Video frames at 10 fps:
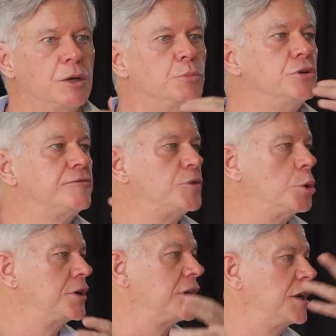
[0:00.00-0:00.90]
Move
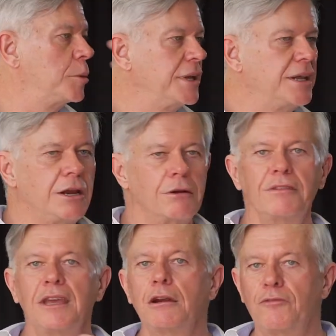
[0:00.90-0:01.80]
forward a little bit here and
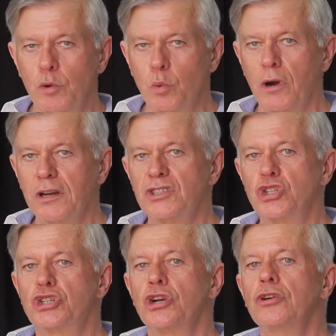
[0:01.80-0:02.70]
there if you want to
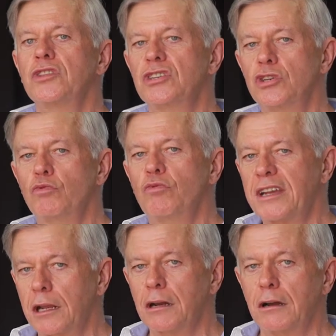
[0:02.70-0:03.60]
show that you
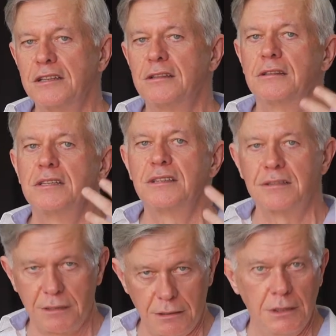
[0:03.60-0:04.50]
recognise that this is